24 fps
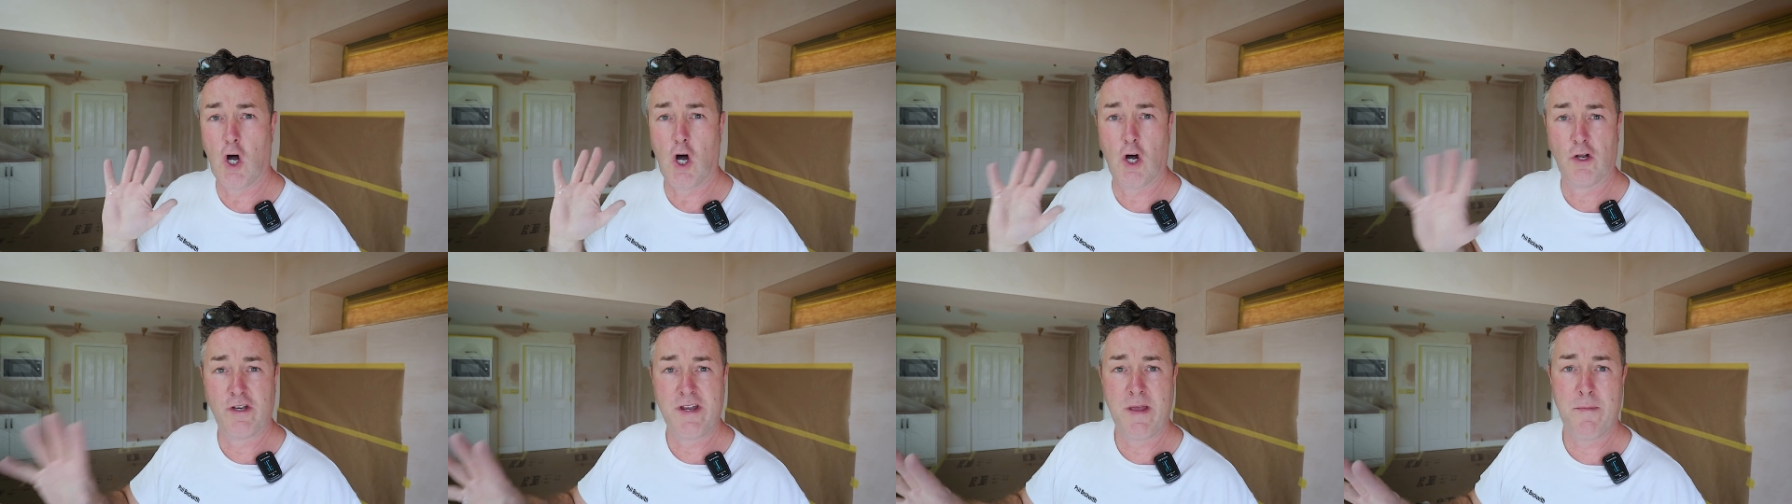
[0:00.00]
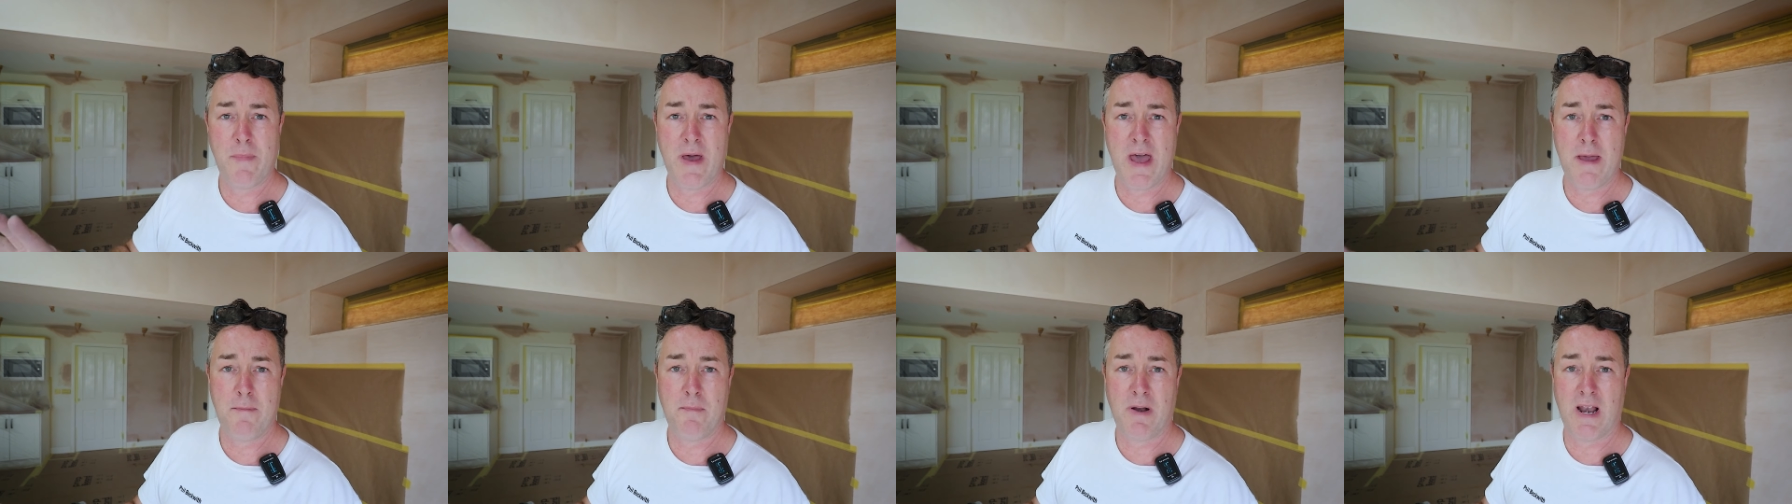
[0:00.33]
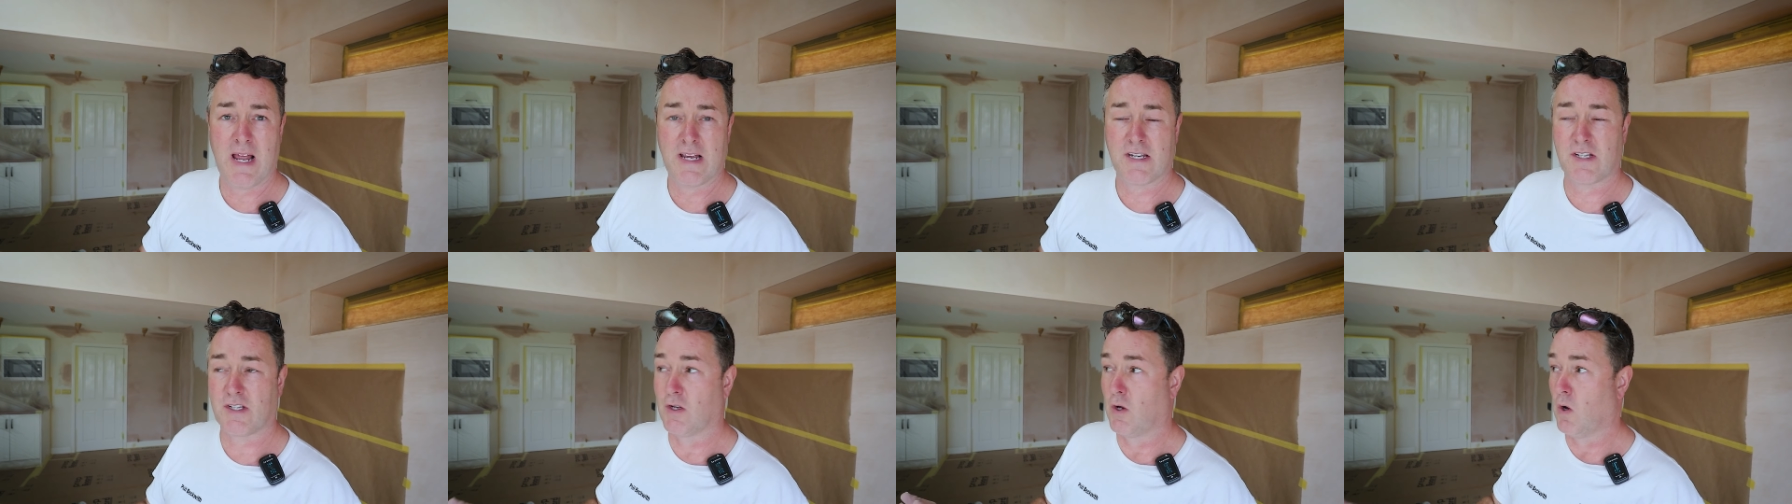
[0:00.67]
On your bare
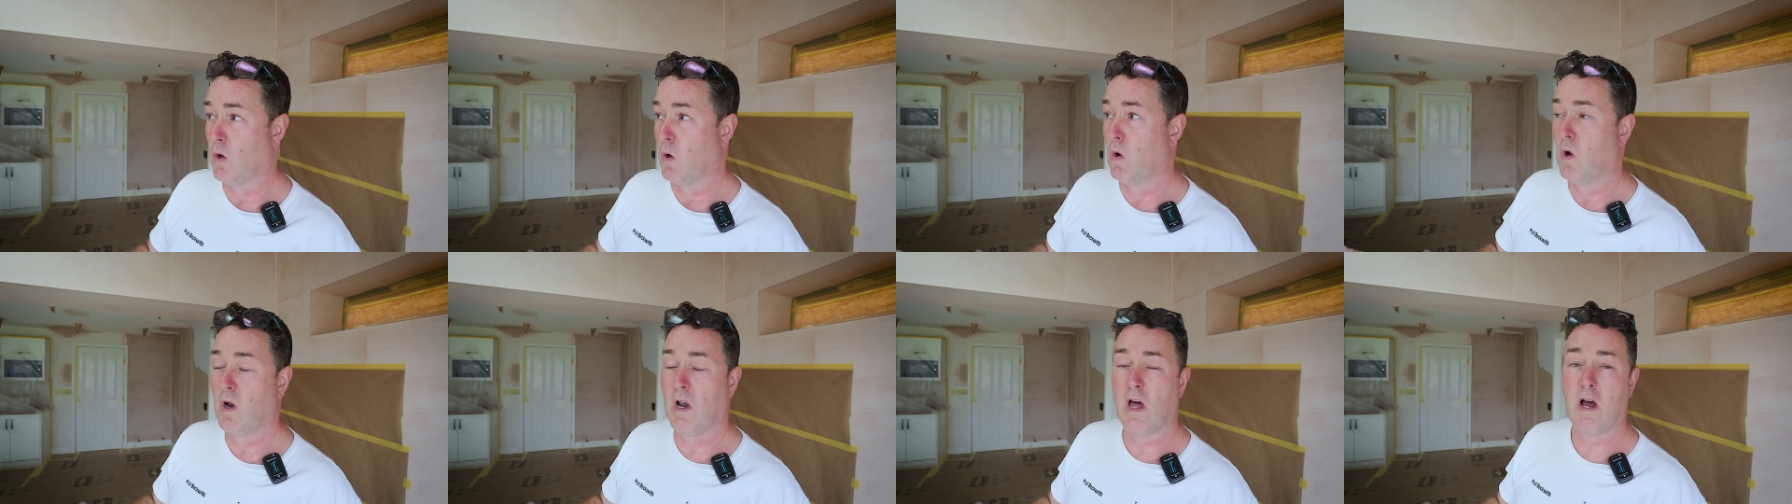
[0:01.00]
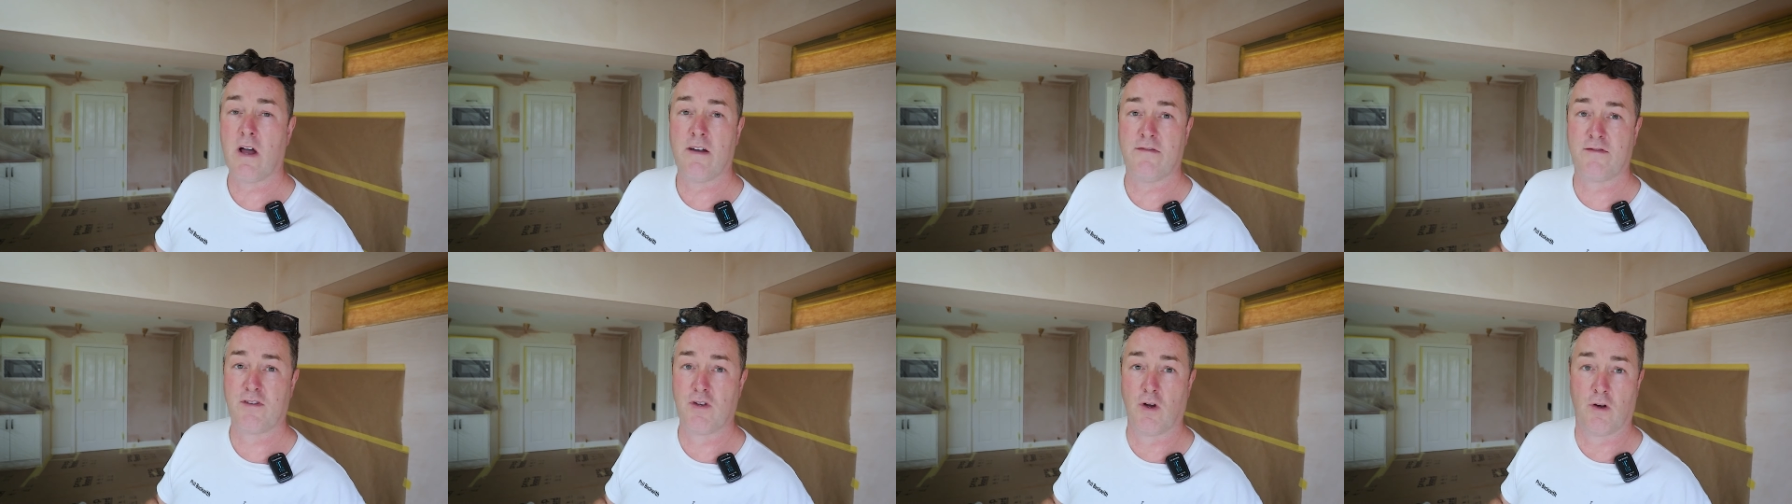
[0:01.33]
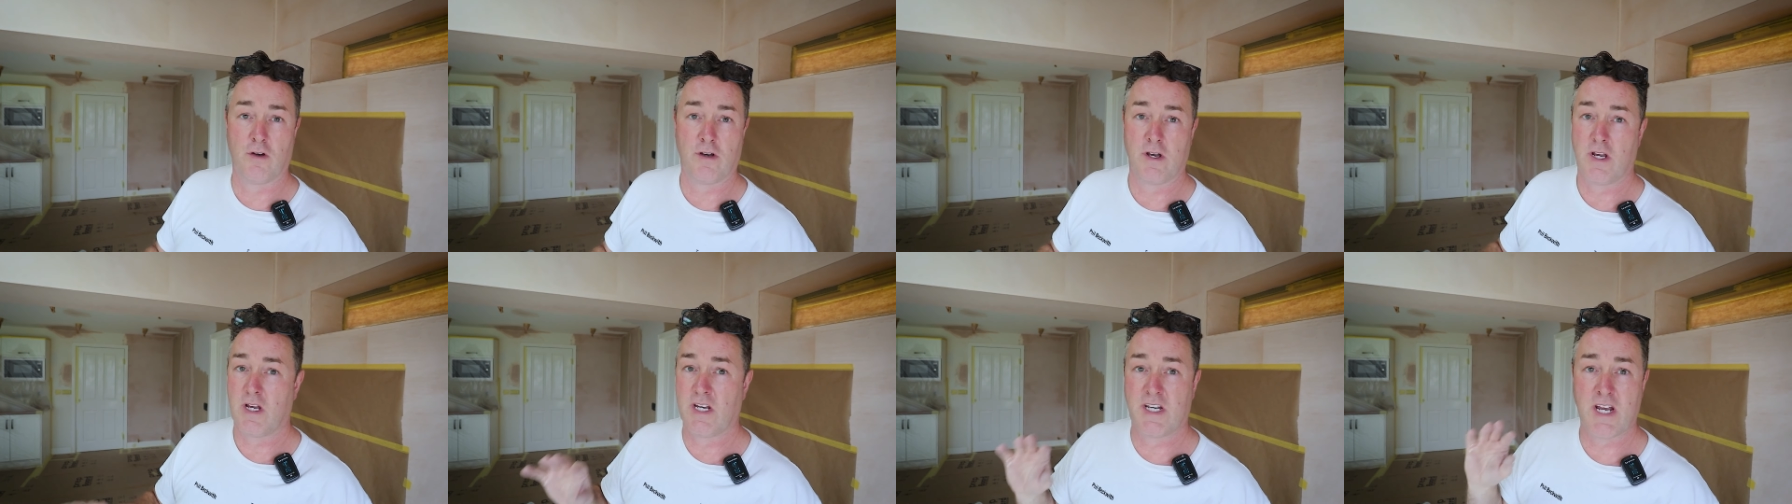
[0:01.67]
plaster, all I've
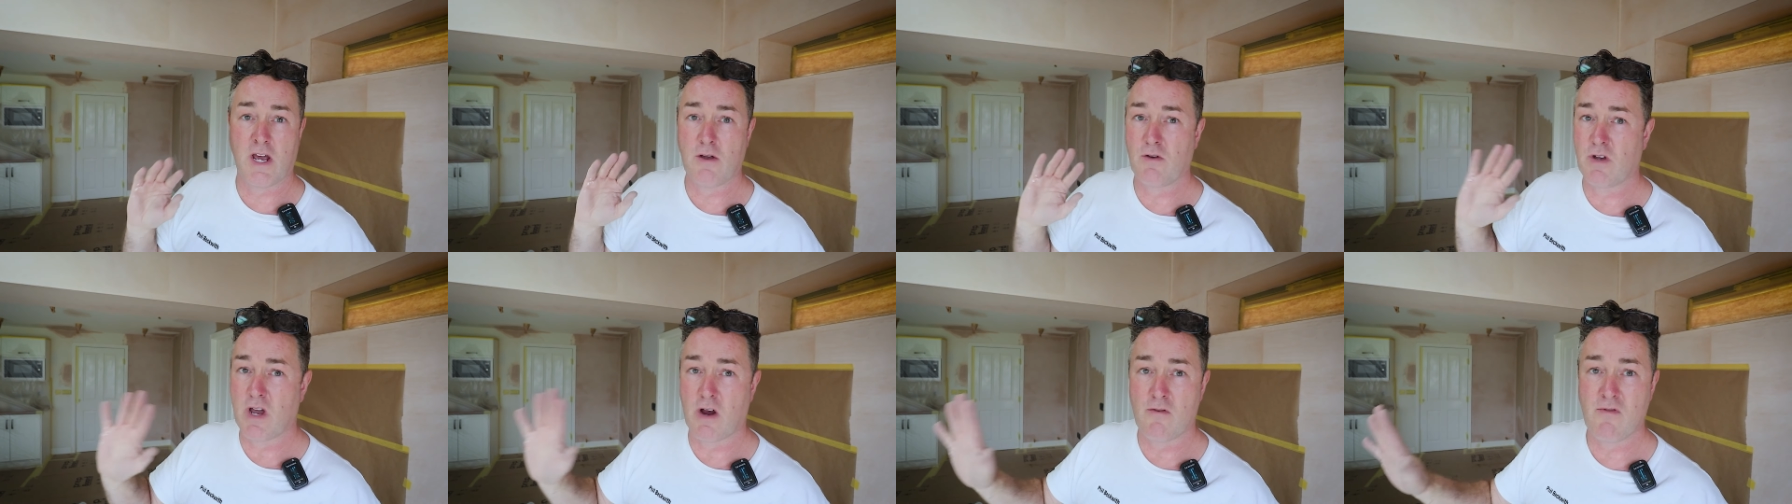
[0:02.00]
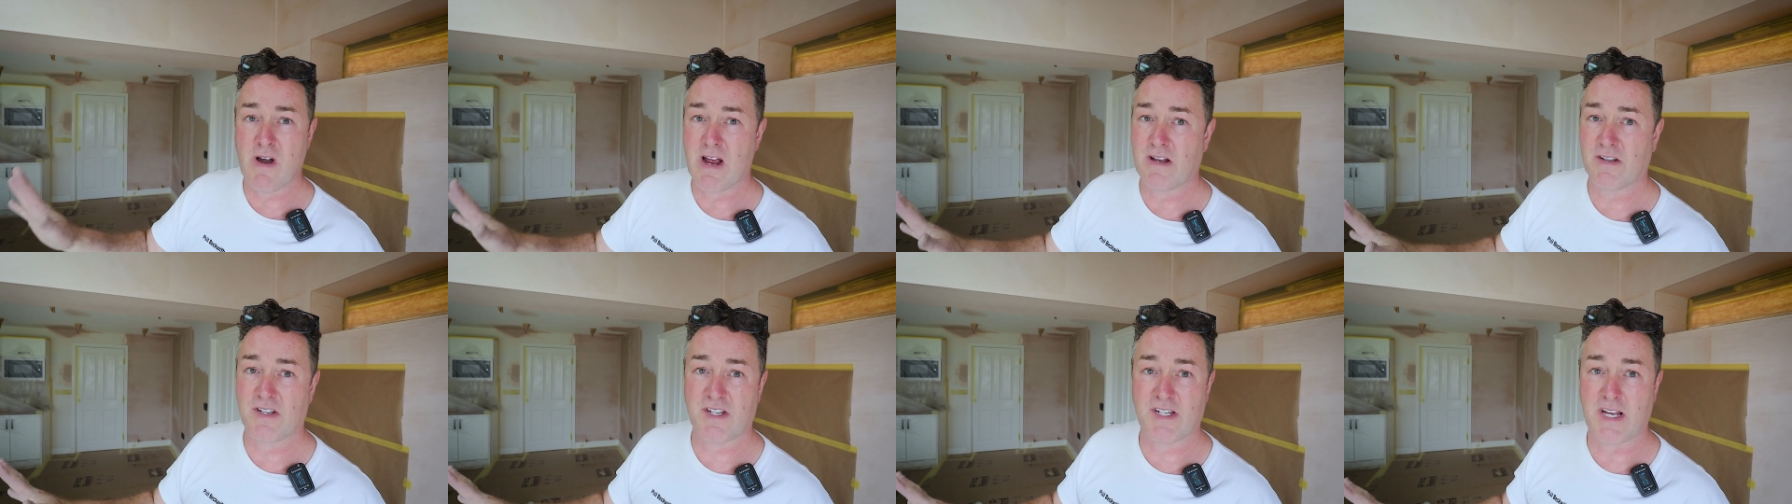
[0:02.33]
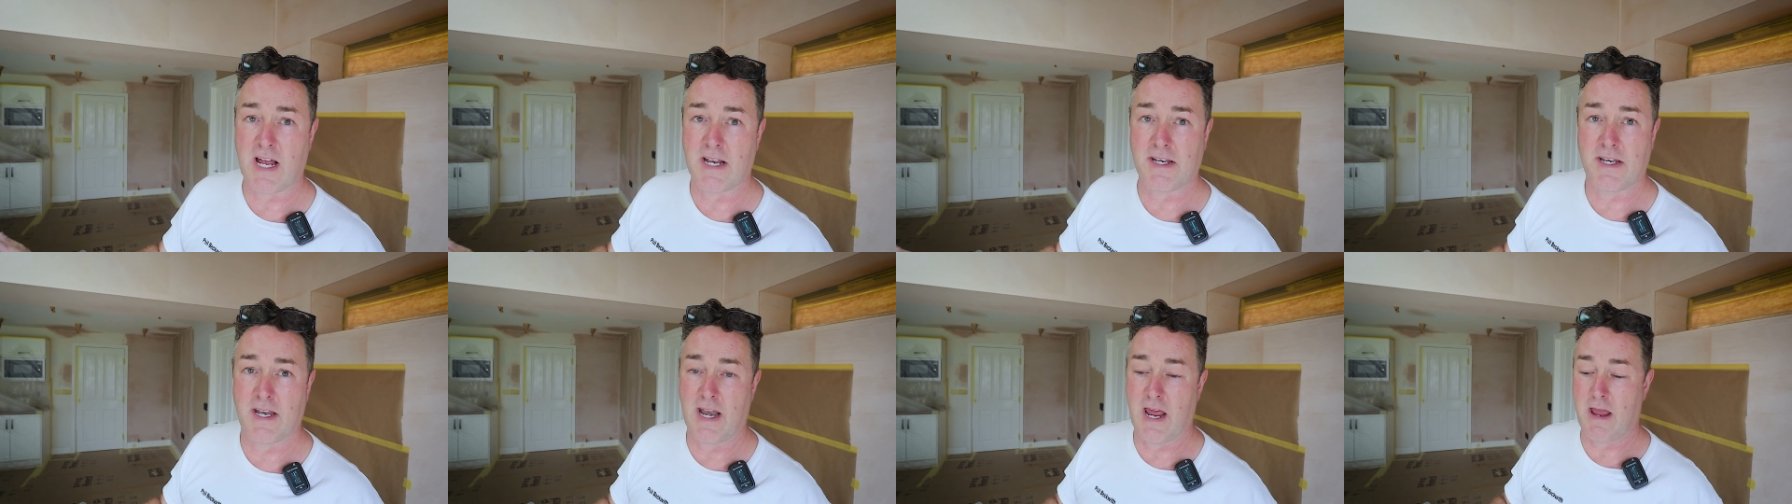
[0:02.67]
done, you don't go around
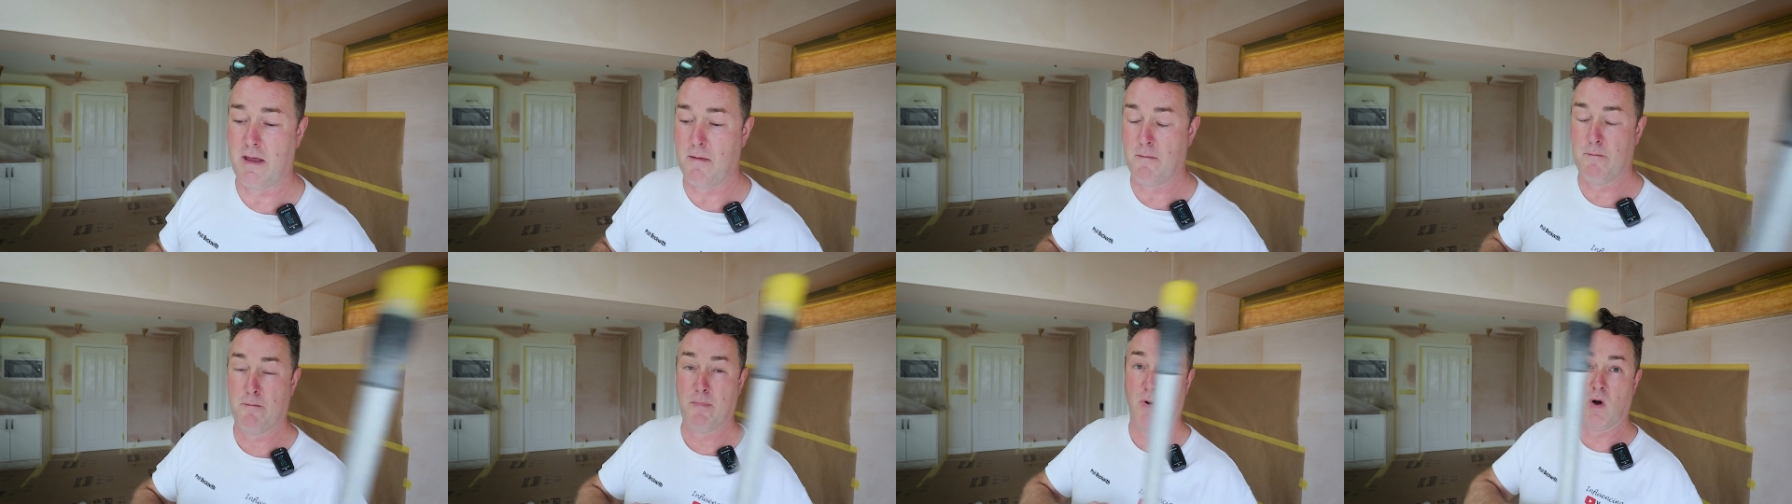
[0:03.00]
sanding it,